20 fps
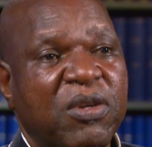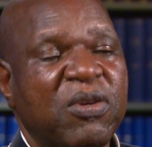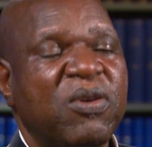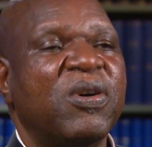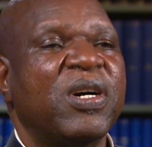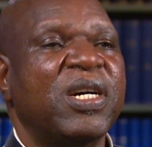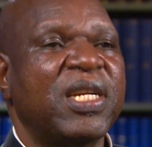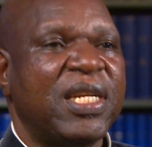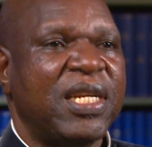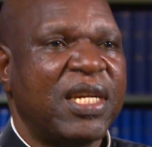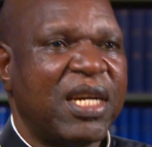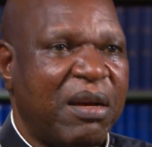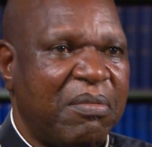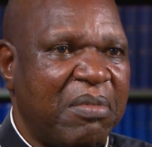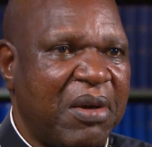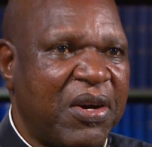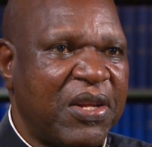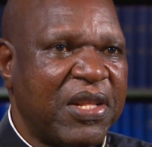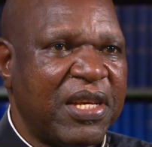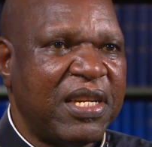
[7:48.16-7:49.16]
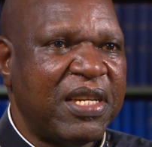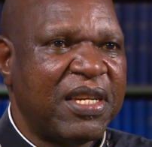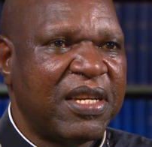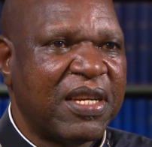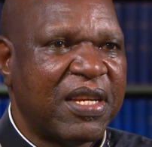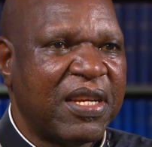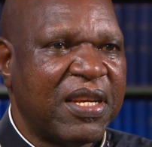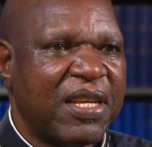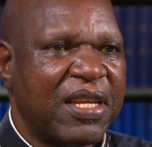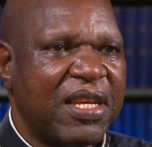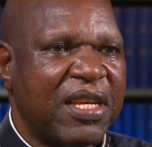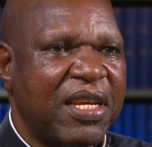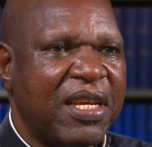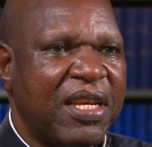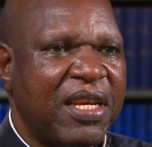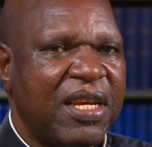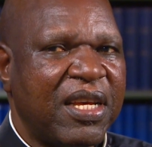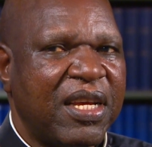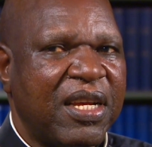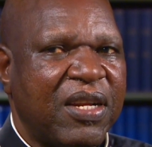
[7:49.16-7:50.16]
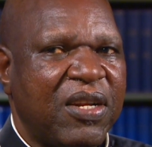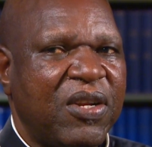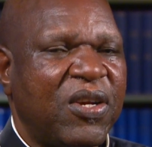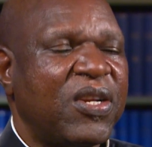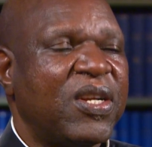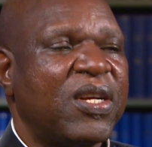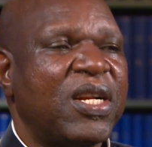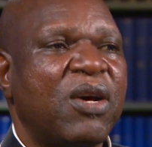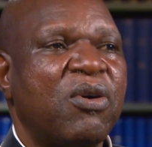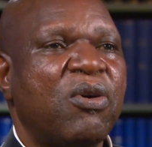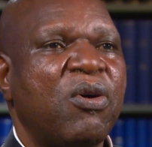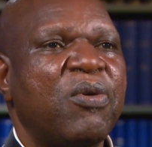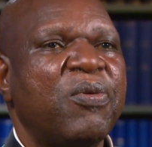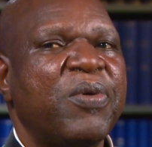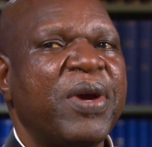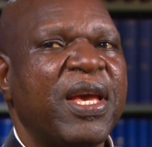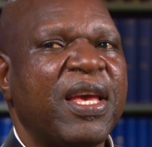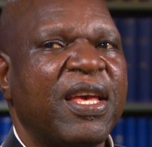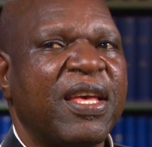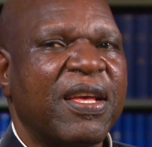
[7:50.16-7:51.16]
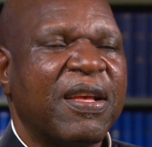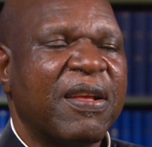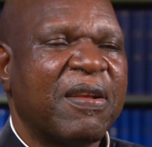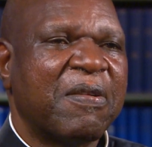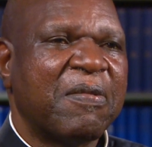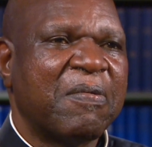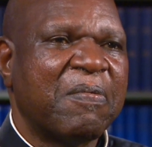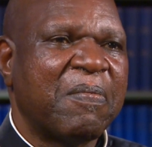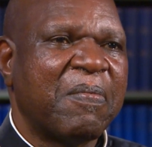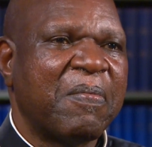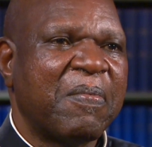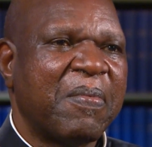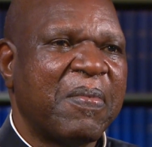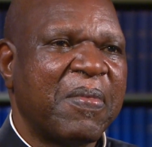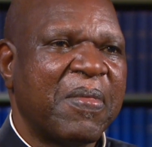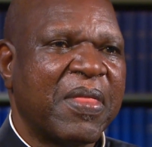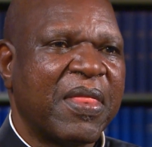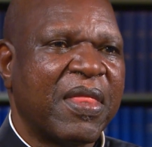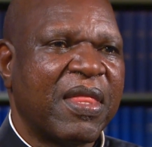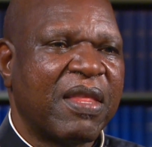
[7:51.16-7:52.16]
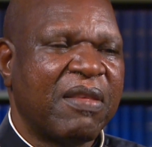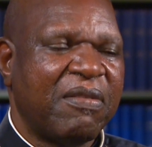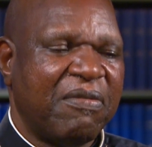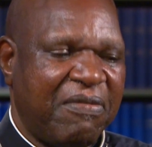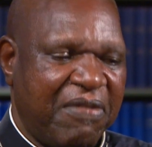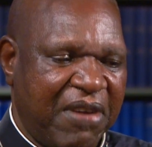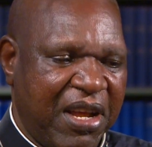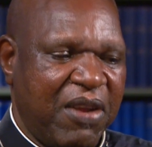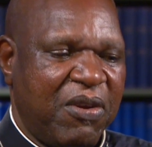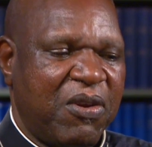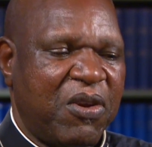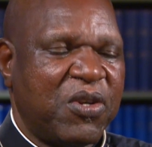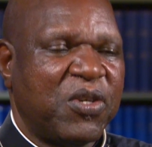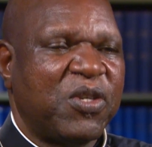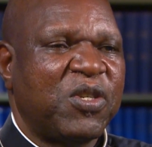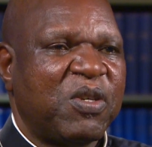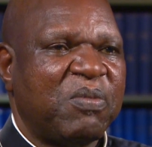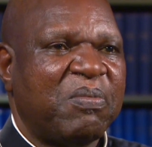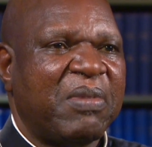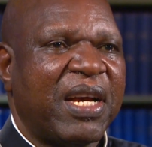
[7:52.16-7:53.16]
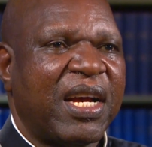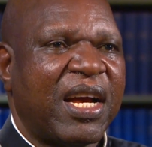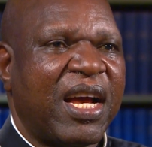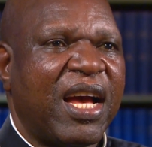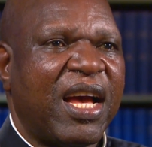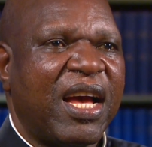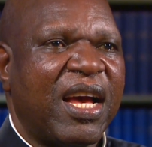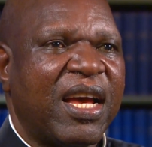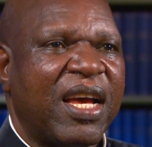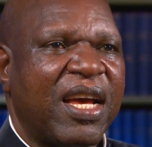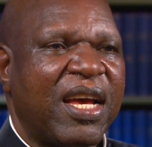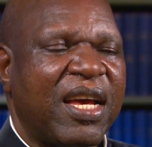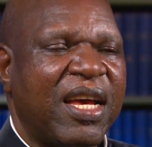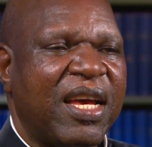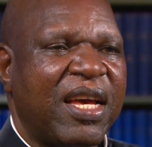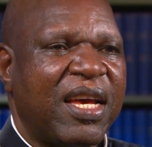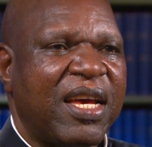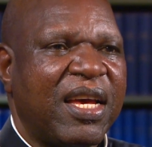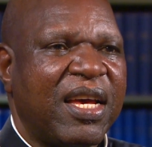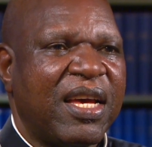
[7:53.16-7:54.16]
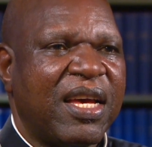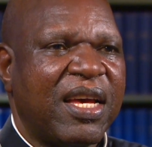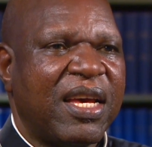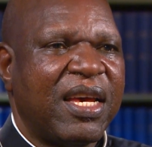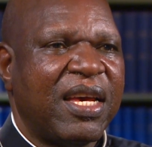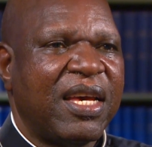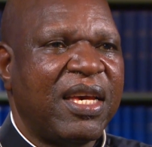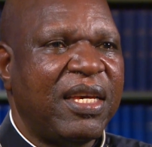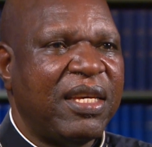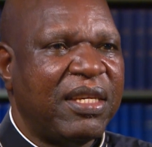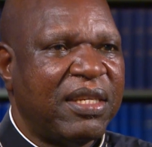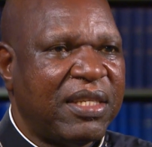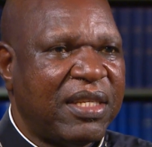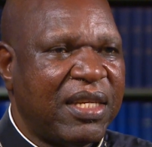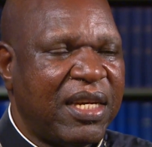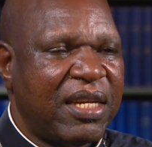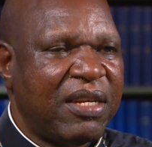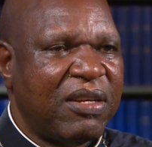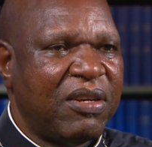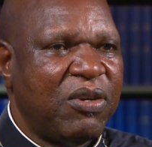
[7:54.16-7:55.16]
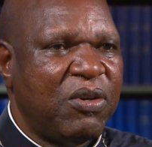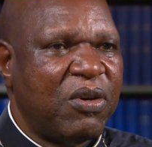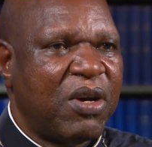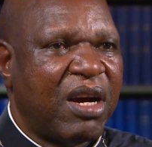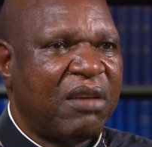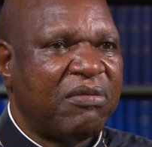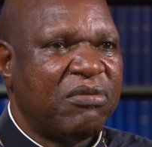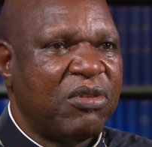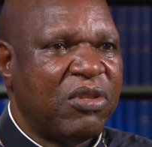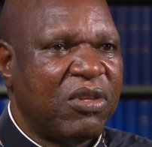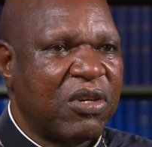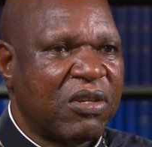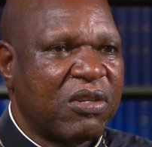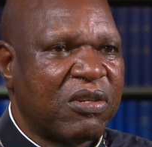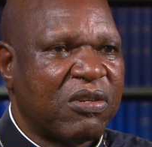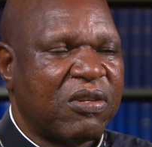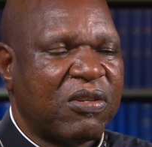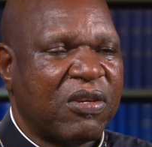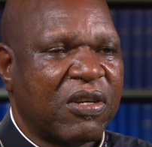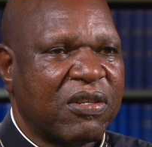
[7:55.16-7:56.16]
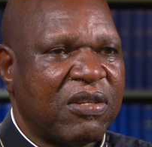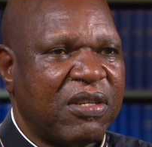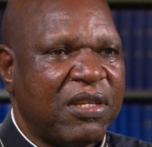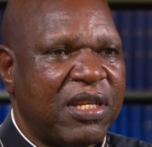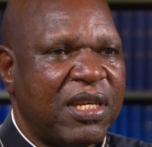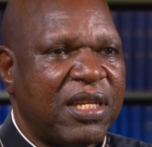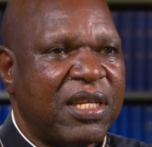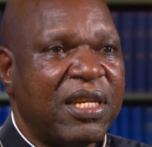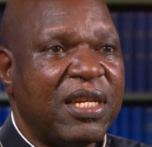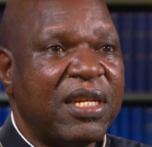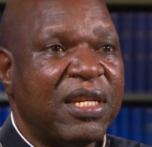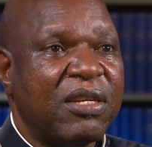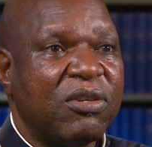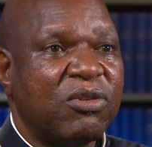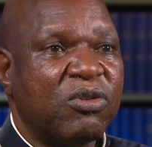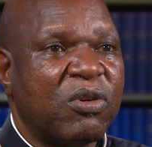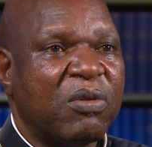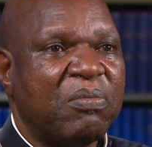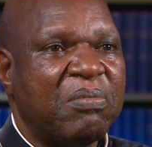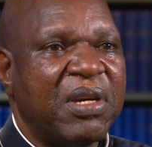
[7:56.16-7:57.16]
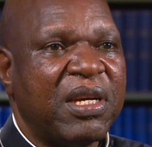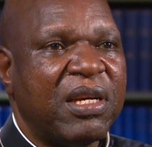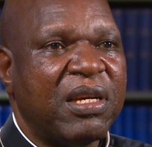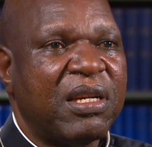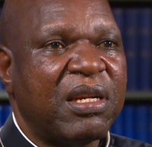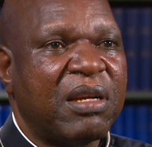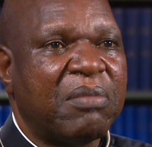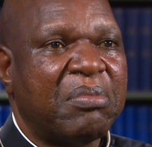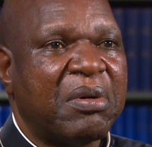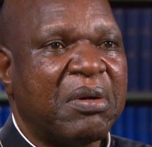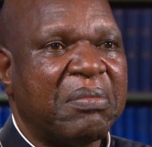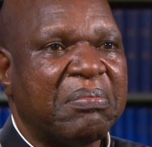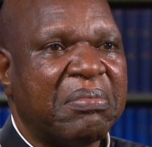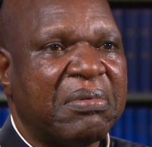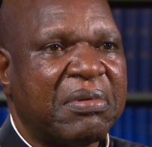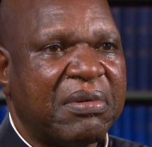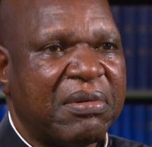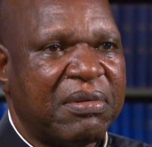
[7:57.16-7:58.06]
to go and think about it. Then on our way, very close to my car, he said, you have just succeeded in disobeying the Pope.